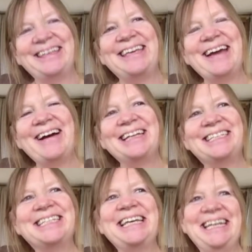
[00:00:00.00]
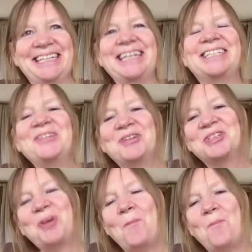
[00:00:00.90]
Yeah, it did. It took
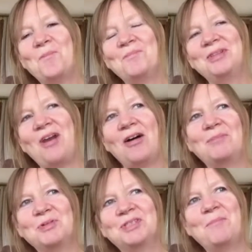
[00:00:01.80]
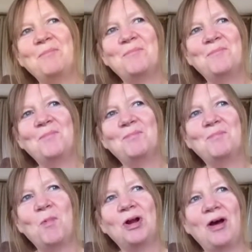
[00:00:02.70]
some
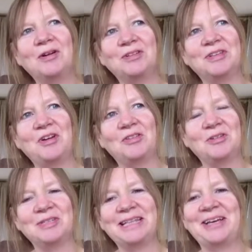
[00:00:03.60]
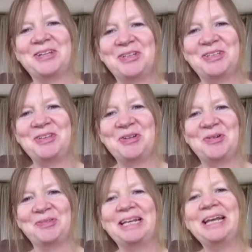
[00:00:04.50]
more longer than others. Like, you
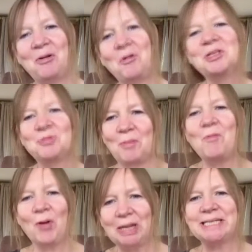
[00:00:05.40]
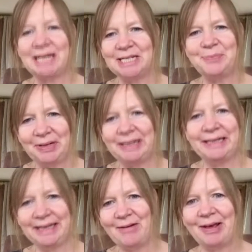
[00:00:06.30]
know, the little ones were more
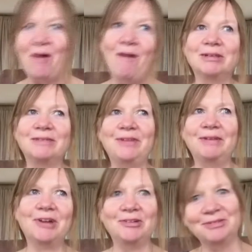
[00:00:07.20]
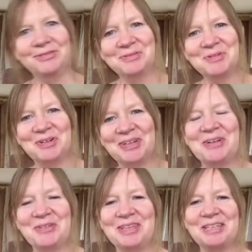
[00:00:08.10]
excitable and they're like, oh, it's the film crew,
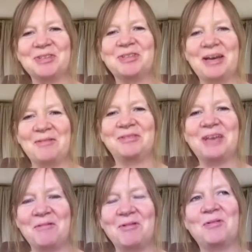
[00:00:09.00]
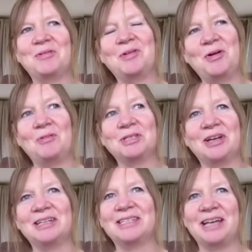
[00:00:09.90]
you know, so they were always
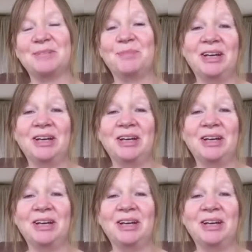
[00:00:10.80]
got excited.